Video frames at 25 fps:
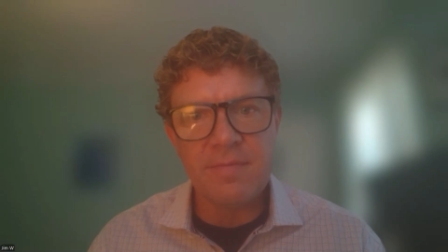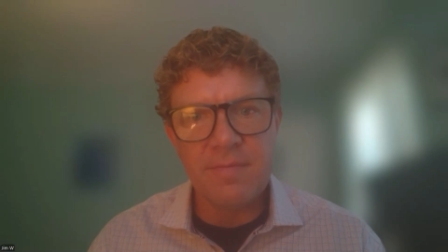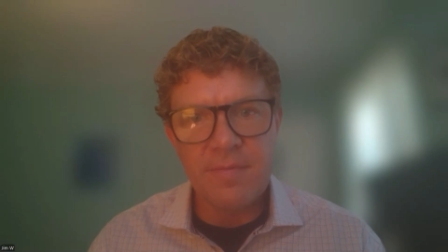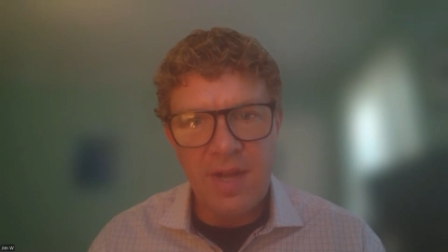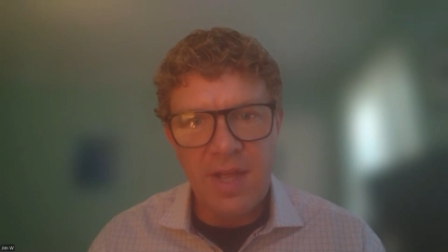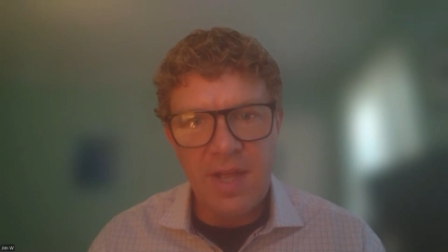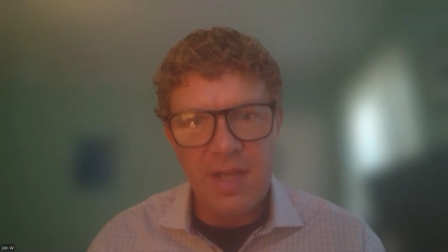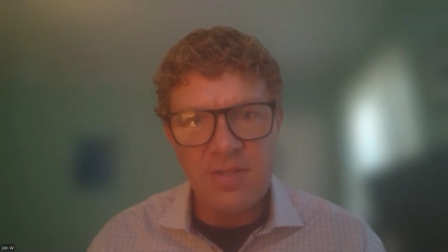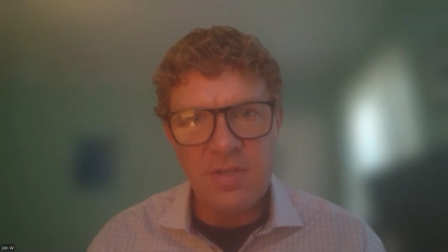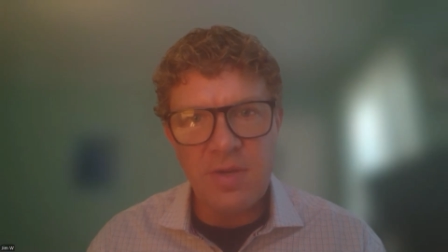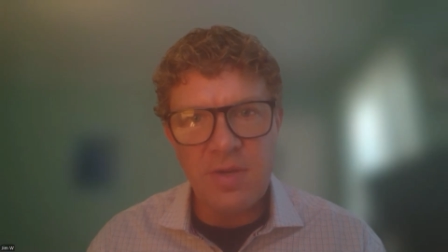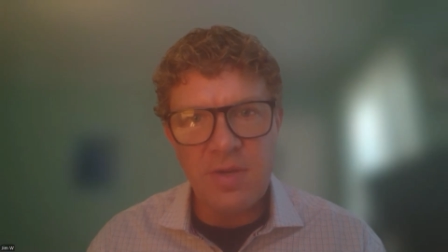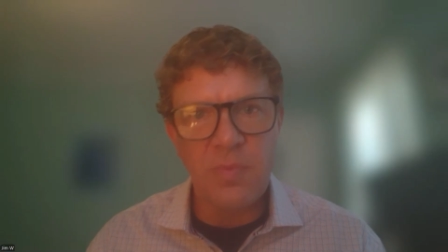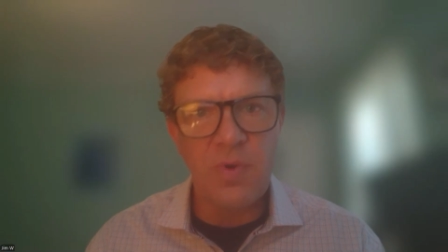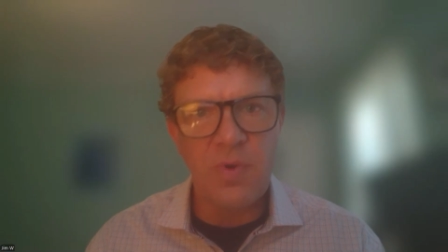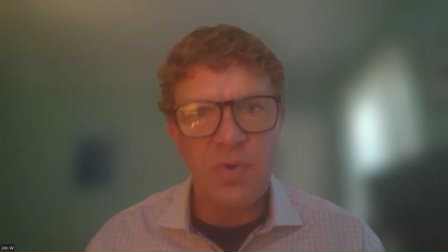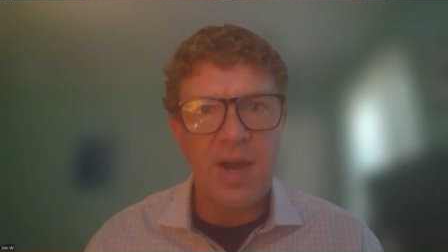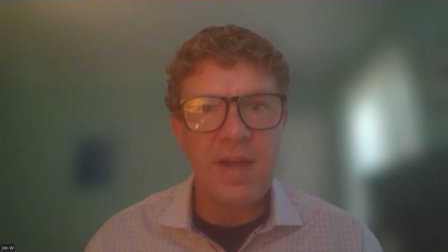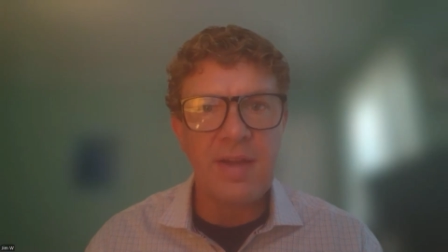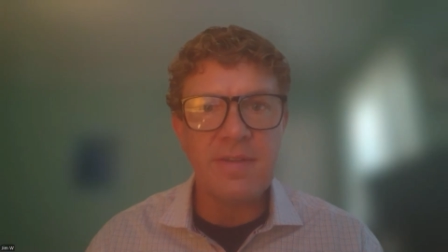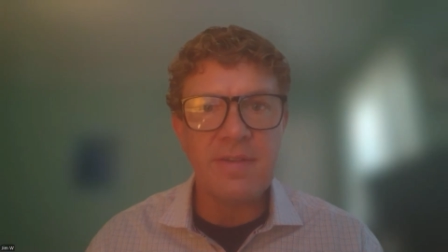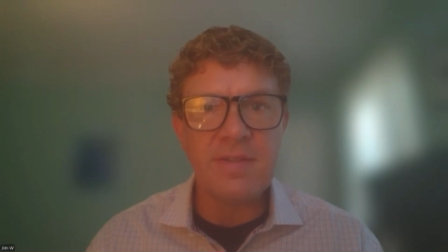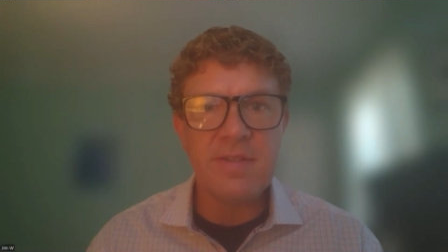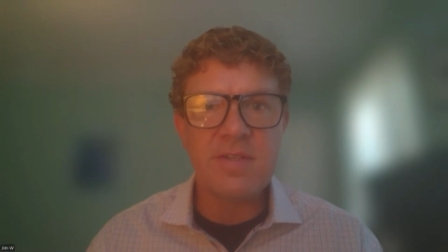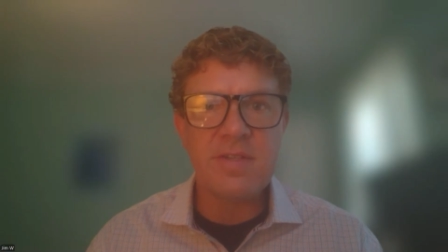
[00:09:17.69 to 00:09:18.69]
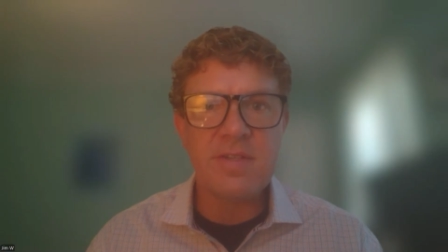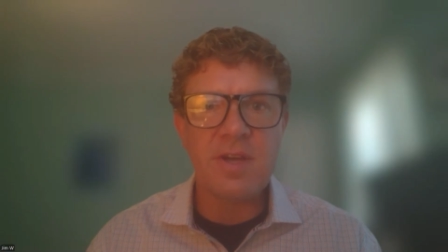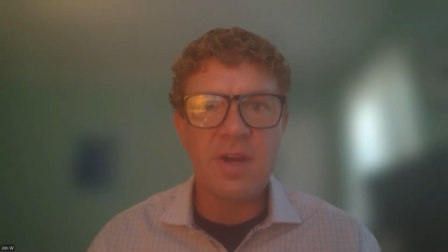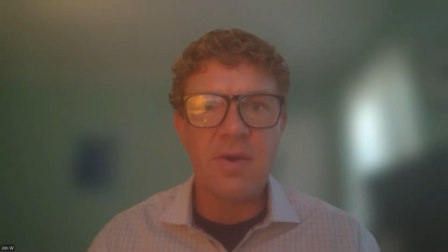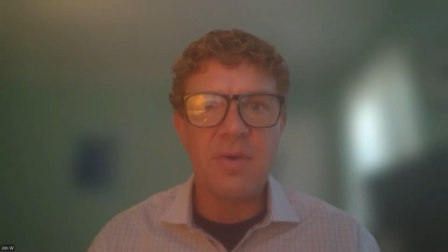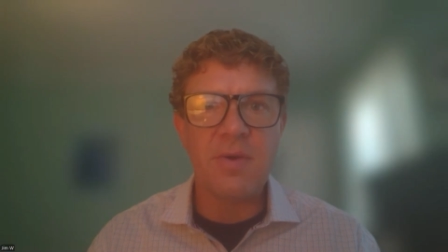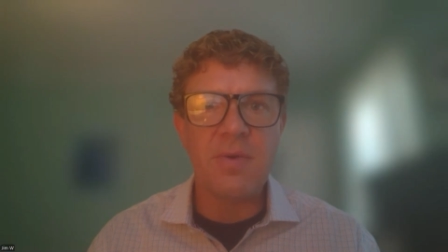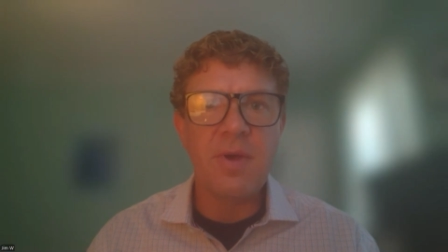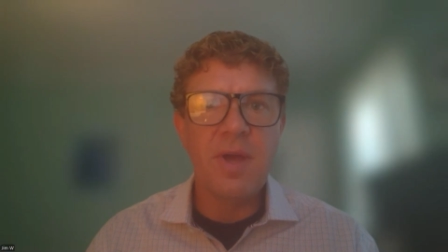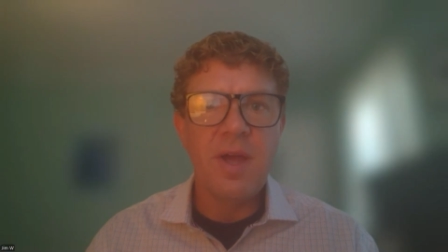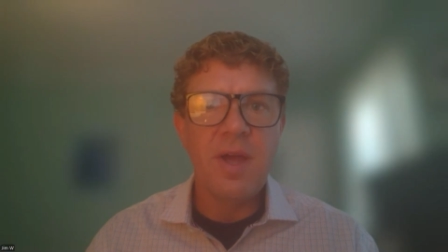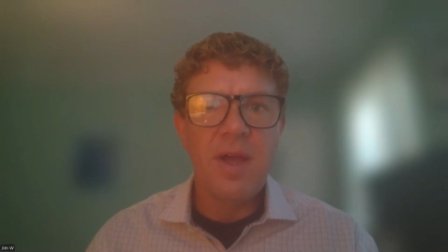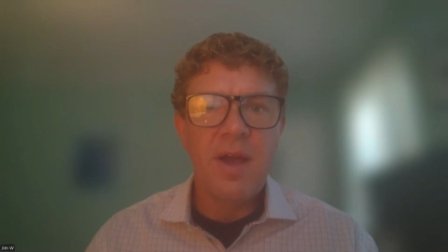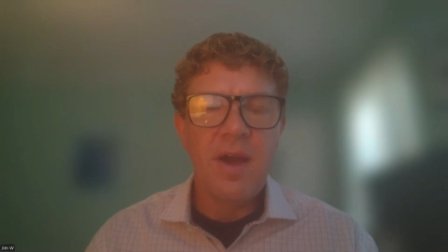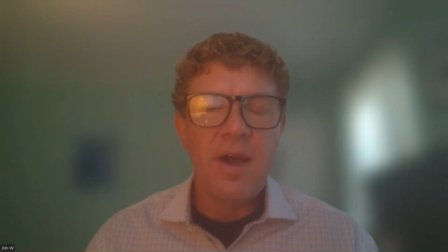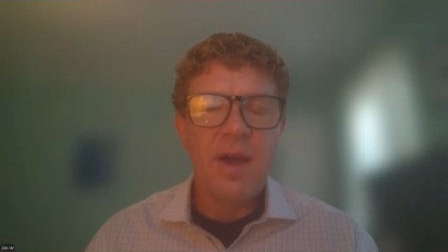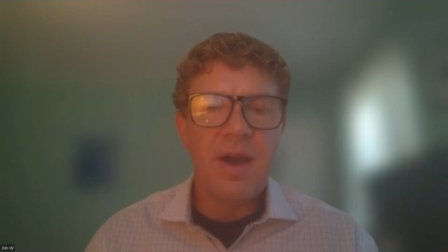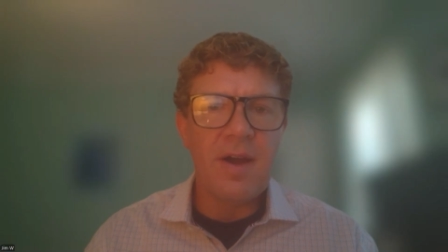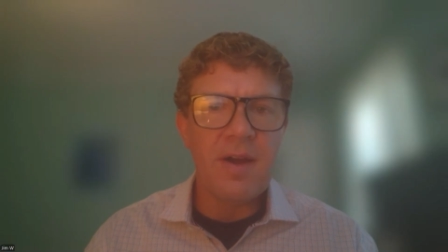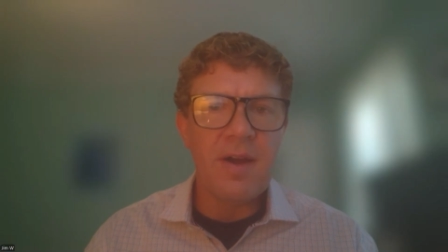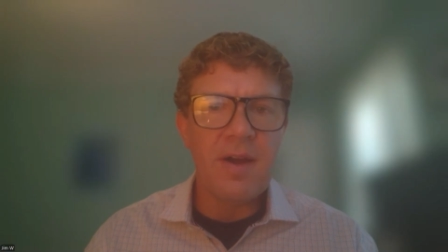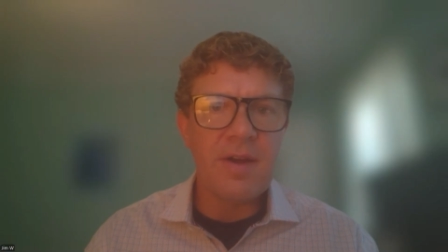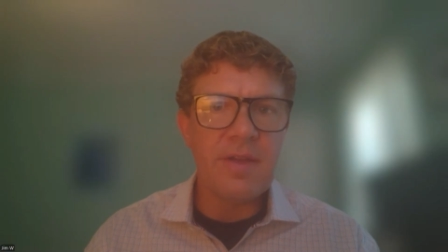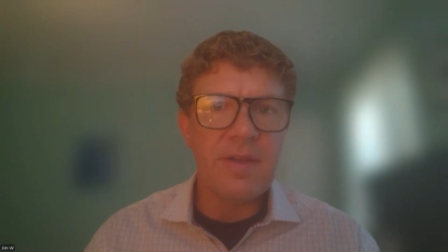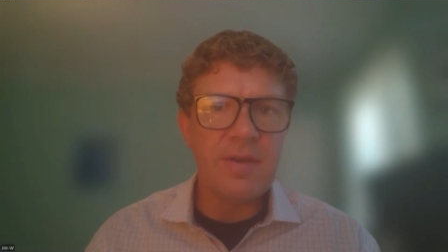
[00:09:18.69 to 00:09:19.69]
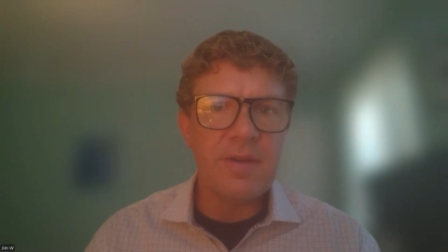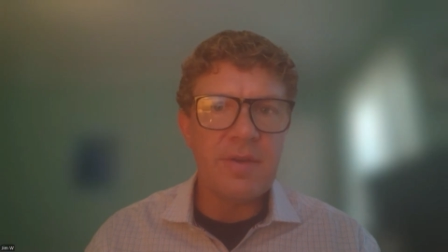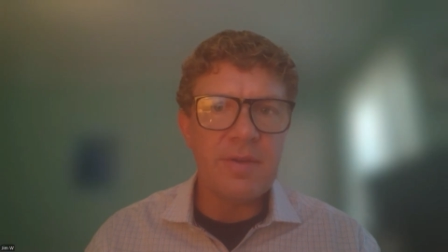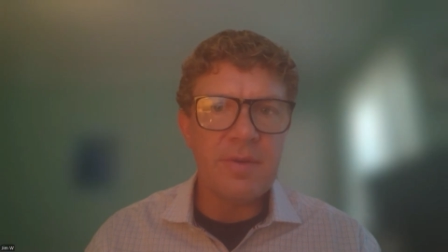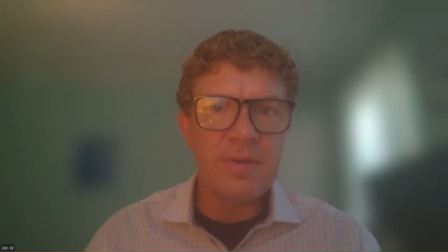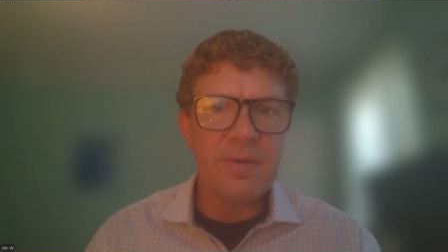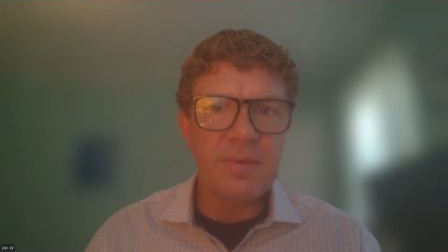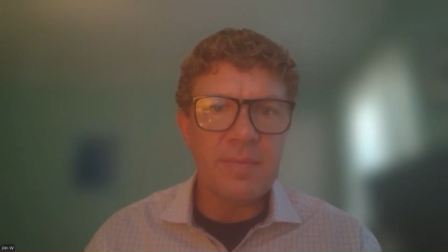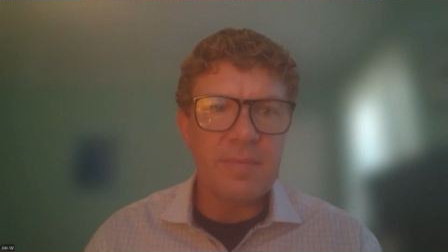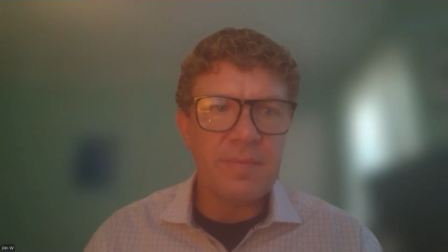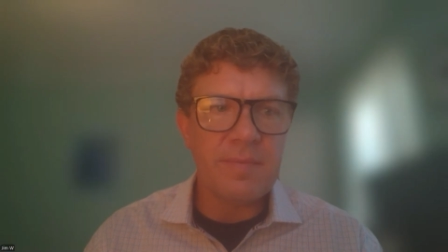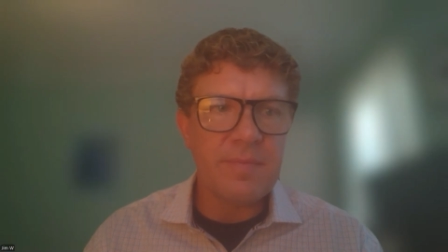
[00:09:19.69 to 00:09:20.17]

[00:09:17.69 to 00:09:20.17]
nationwide. So are you,